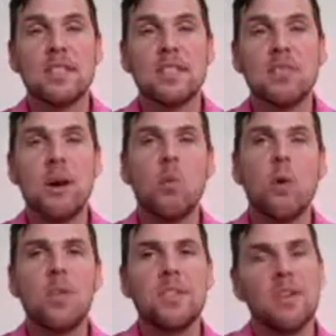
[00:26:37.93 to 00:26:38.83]
about
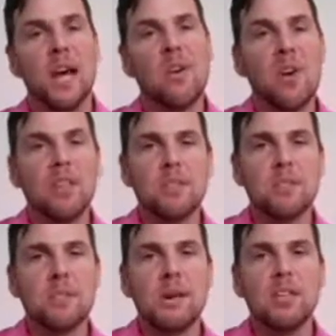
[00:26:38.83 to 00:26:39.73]
wealth and how I learned
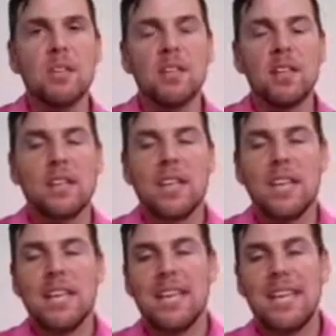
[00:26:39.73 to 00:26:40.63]
about it.
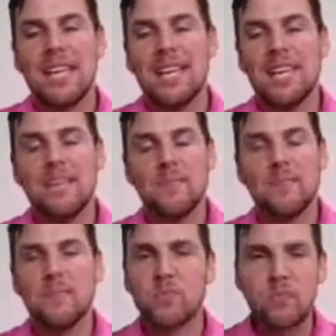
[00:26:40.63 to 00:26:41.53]

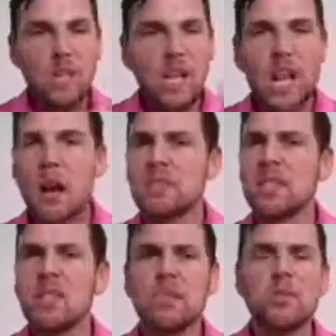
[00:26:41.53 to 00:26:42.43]
And I'm just
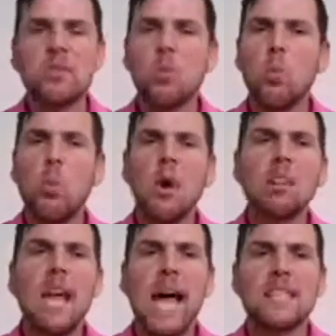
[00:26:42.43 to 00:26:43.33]
going to close with one
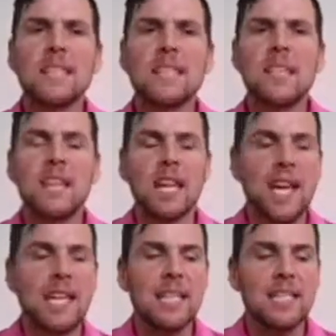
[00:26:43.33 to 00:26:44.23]
last thing,
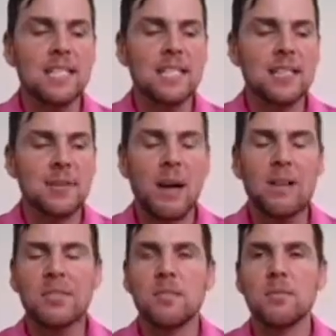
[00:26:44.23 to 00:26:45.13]
and it's
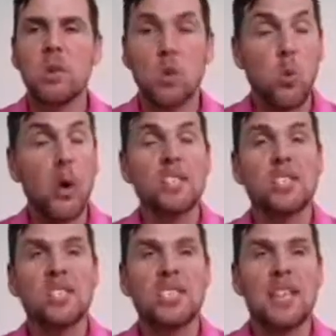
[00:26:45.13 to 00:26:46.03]
about a
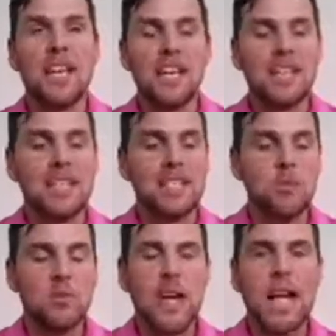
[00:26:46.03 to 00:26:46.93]
question that
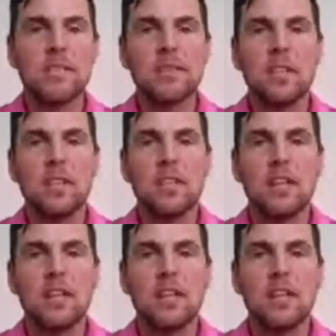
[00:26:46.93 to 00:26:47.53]
someone asked me,